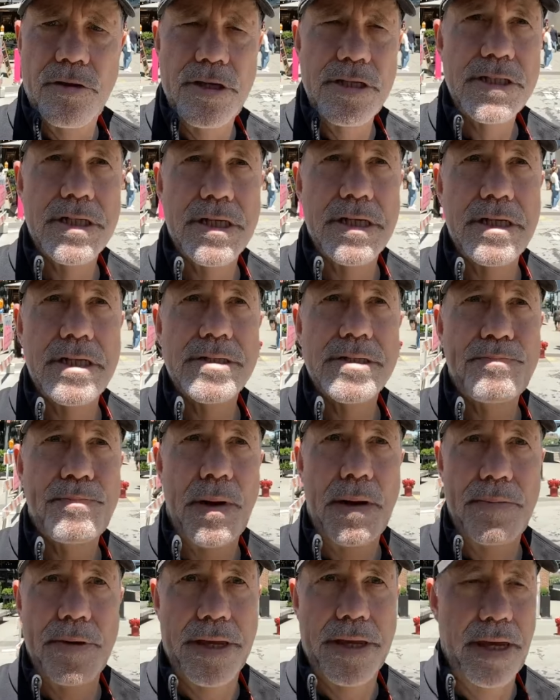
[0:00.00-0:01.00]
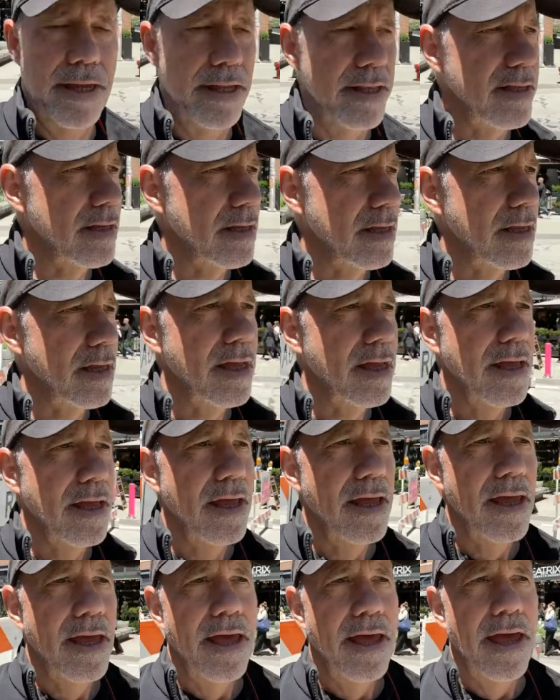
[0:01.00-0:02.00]
This is Publican,
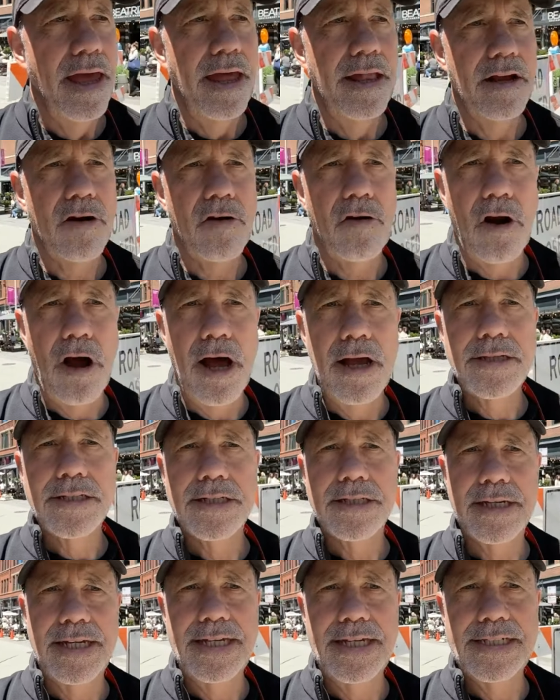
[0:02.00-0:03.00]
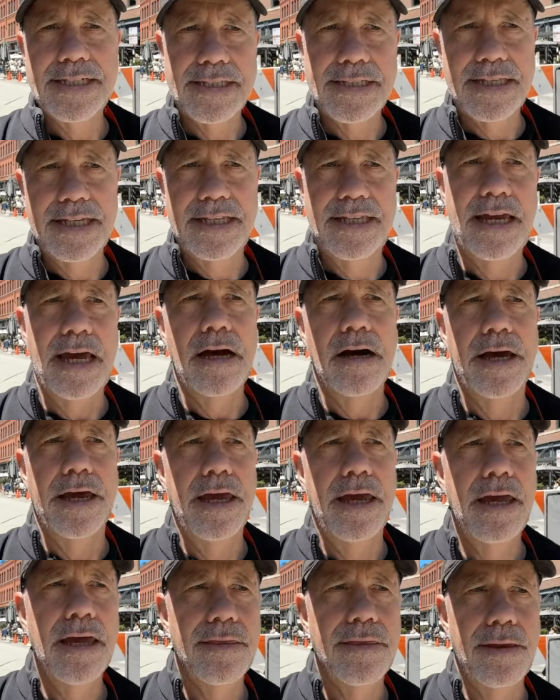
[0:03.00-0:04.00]
and across is the
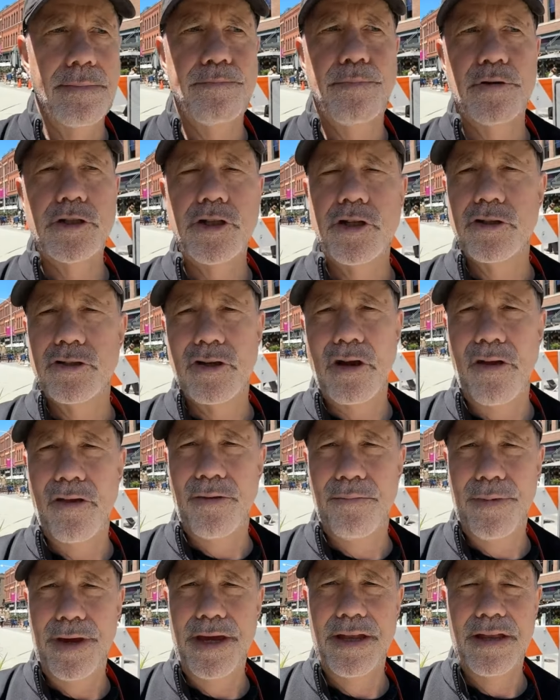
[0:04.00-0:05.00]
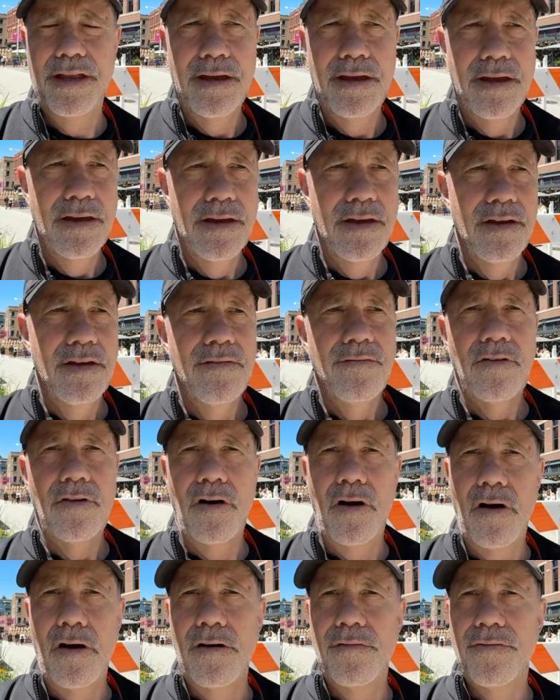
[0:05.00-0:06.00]
deli that butchers all the meat for
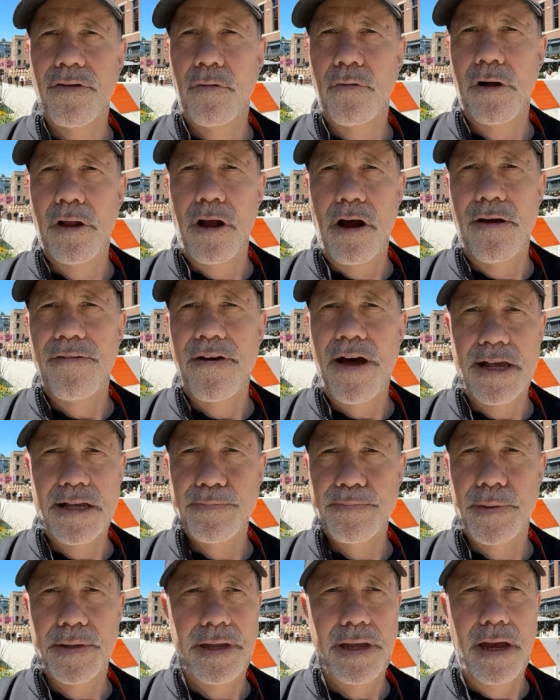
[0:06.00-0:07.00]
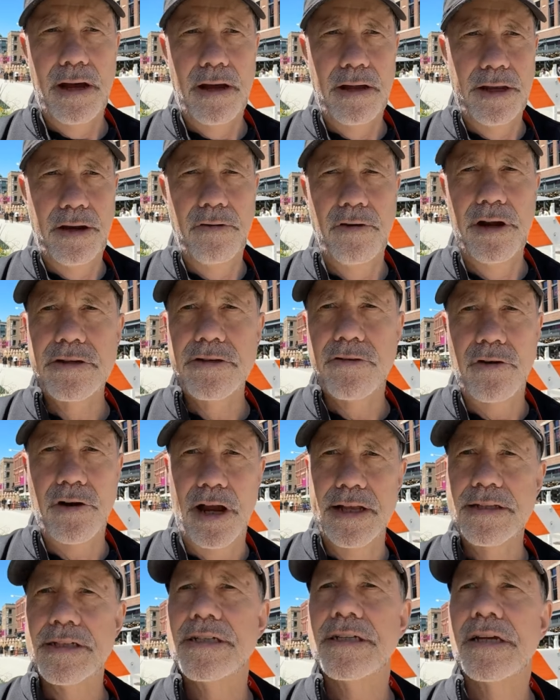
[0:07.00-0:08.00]
all of the one-off hospitality
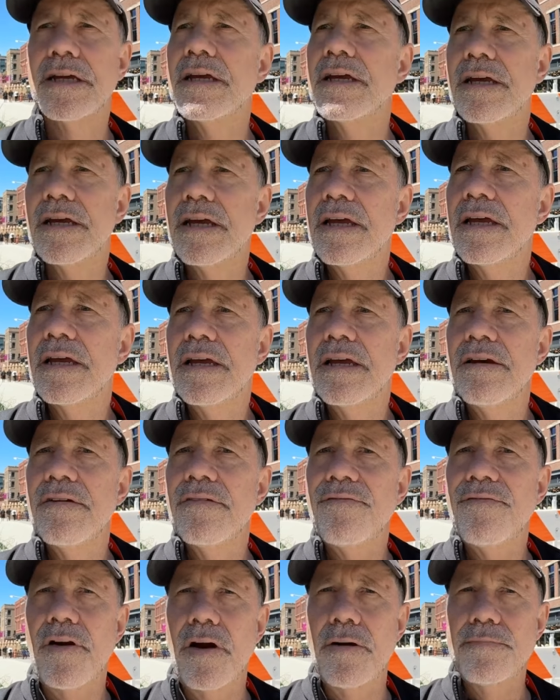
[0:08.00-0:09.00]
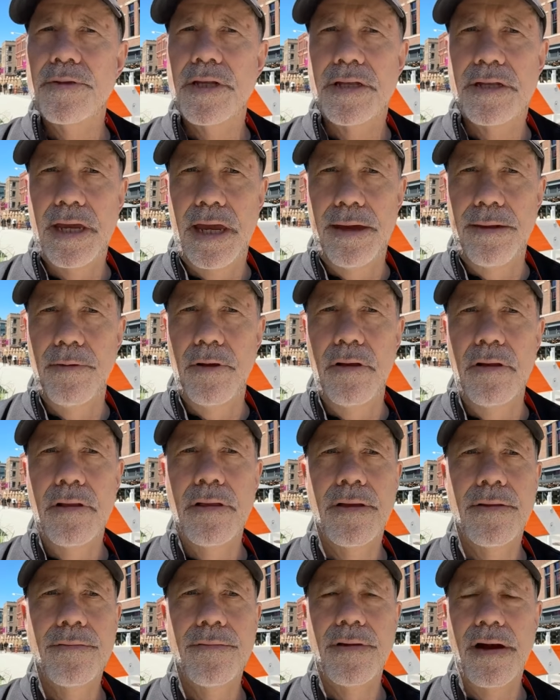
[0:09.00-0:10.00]
restaurants. Farm to table,
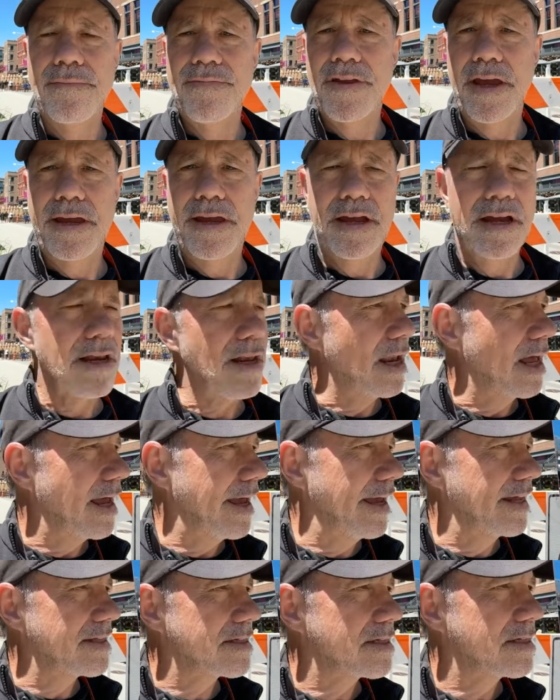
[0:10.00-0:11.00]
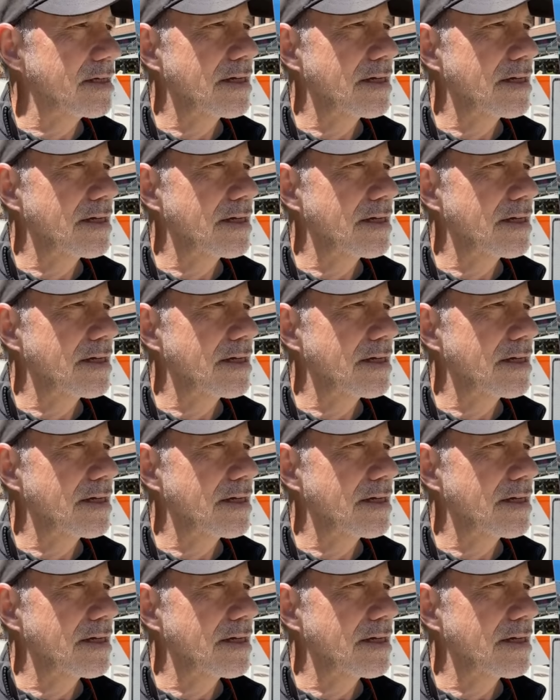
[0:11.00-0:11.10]
I've taken clients